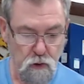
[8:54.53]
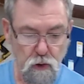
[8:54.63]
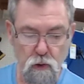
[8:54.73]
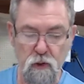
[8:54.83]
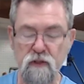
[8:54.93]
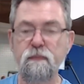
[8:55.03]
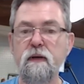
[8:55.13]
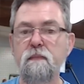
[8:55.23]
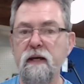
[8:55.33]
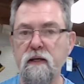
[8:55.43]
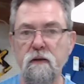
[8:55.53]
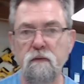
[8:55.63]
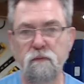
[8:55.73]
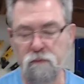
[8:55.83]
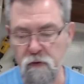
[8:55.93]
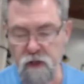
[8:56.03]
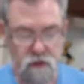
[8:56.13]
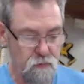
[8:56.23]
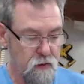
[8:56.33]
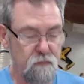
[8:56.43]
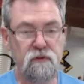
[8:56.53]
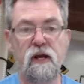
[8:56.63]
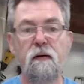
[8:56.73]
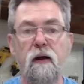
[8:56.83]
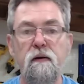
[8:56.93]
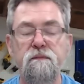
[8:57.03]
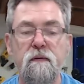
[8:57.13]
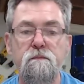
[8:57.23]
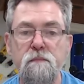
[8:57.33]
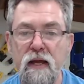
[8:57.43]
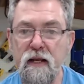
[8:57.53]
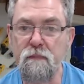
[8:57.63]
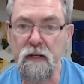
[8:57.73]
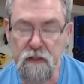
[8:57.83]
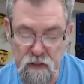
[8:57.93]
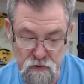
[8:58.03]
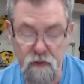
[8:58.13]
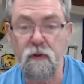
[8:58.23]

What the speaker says: who has been making furniture out of Jarrah for many, many years.